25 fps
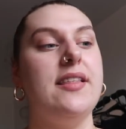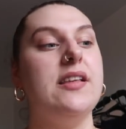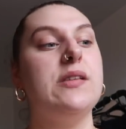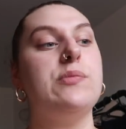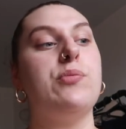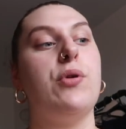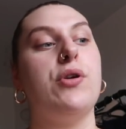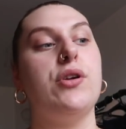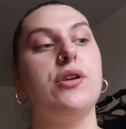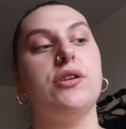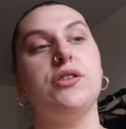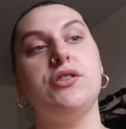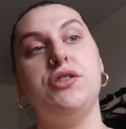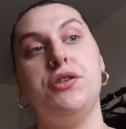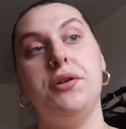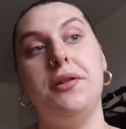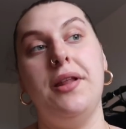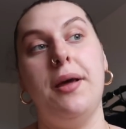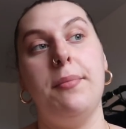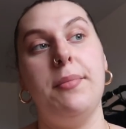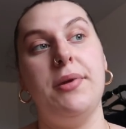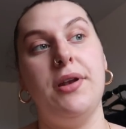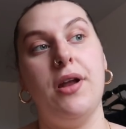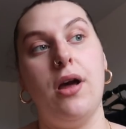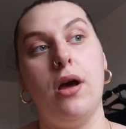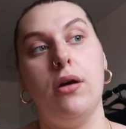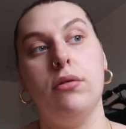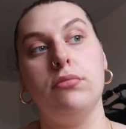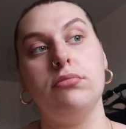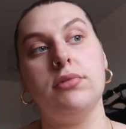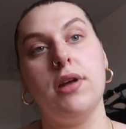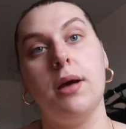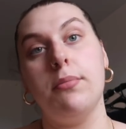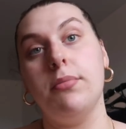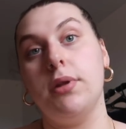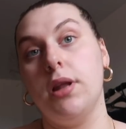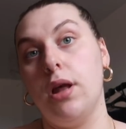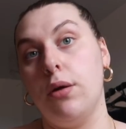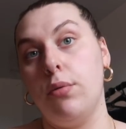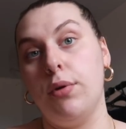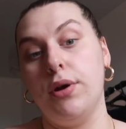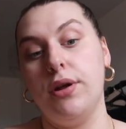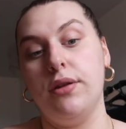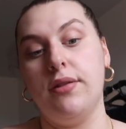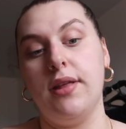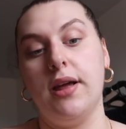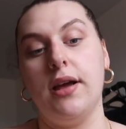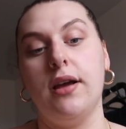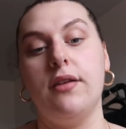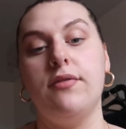these products, do let me know down below what
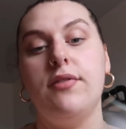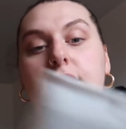you think